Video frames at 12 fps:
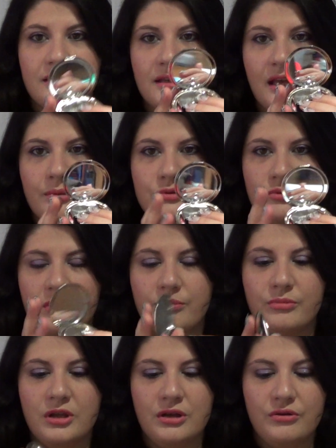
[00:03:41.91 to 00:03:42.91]
It comes with a
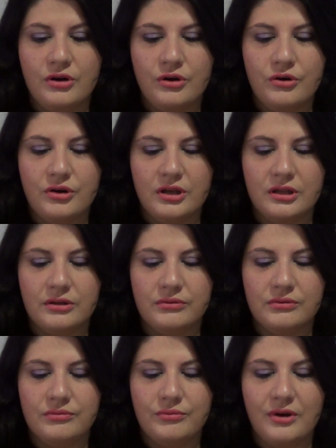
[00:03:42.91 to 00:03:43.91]
mirror.
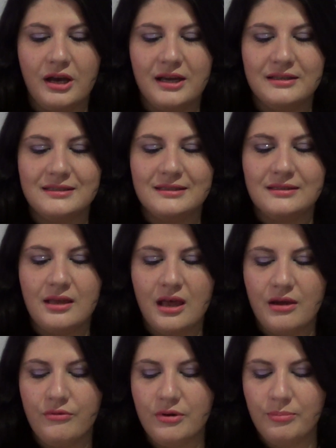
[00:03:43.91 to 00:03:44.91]
It writes
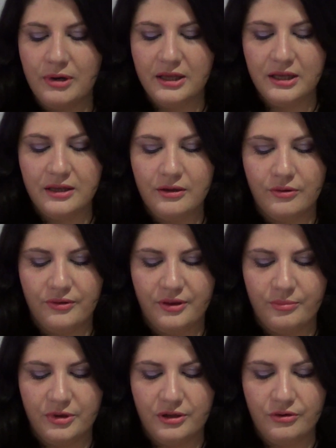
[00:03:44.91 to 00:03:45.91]
Terrybly on
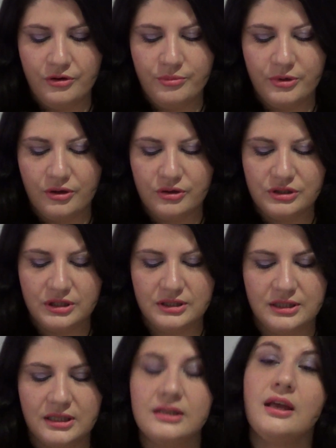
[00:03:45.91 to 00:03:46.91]
the mirror because
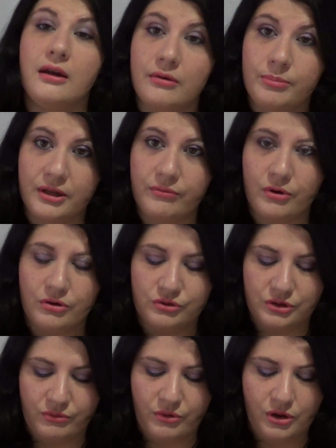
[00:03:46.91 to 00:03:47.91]
it's the Terrybly
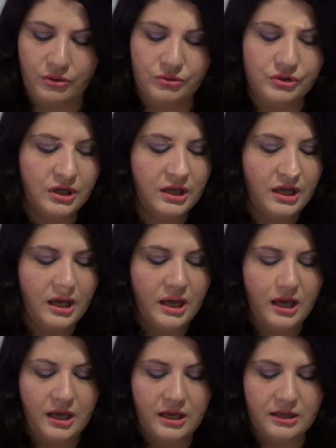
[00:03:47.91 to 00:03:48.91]
Rose the Rose,
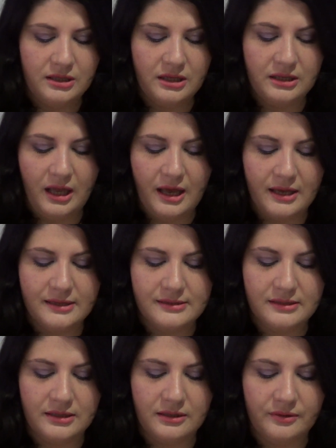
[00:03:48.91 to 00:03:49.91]
and it
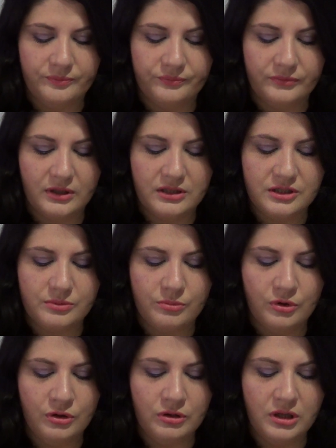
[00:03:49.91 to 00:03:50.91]
has a
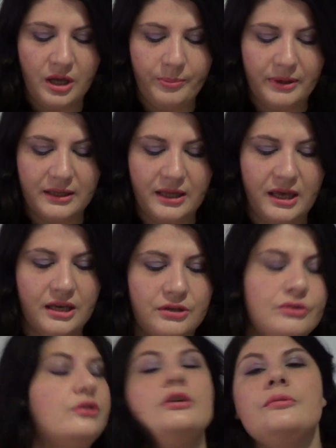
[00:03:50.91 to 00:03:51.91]
small
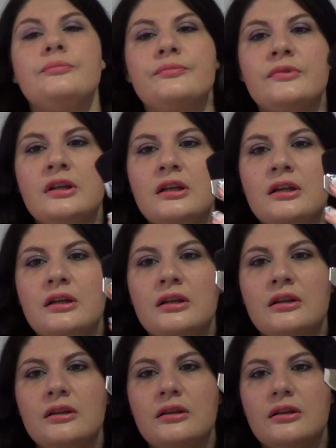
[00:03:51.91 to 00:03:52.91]
applicator
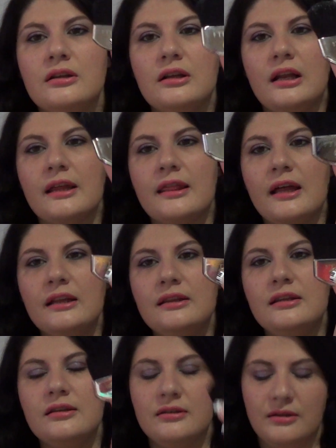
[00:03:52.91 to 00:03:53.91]
like
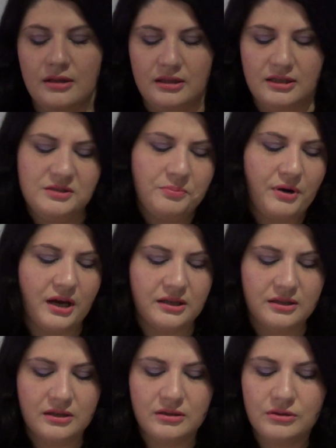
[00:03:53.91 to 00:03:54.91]
that it's
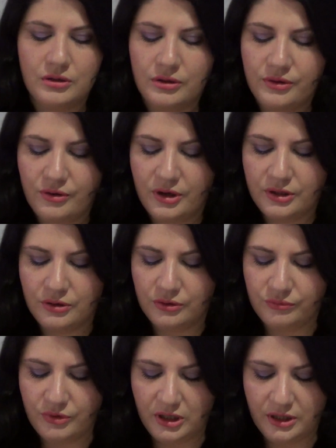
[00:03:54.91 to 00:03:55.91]
practical, although I
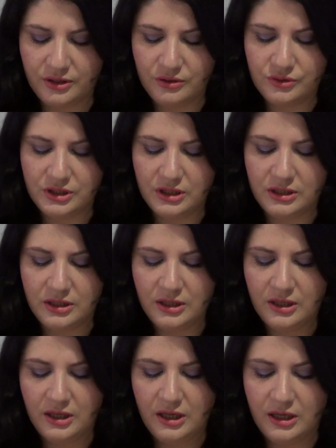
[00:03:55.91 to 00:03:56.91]
don't really use it,
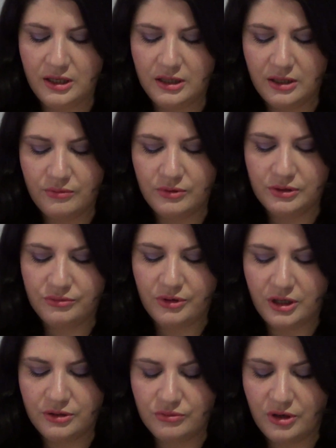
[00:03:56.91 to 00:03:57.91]
and I will
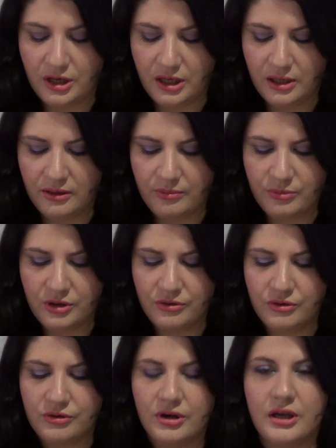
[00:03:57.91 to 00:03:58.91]
try to hide the mirror.